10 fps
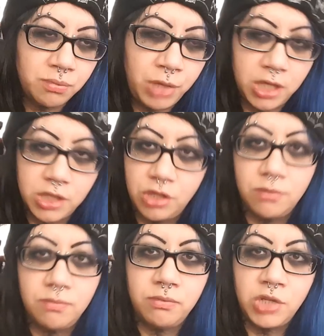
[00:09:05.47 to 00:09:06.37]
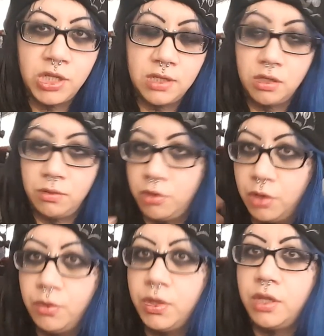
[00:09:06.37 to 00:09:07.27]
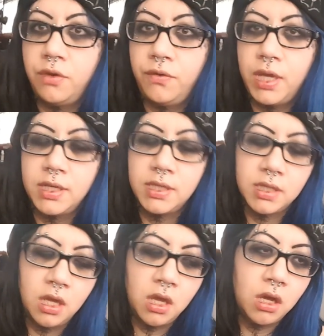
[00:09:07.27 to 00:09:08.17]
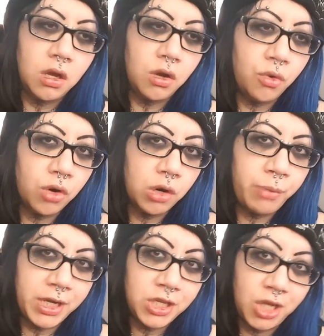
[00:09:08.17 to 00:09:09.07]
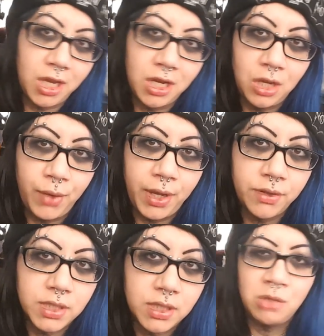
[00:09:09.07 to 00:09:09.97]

because you're just throwing it in their face, or by checking you out.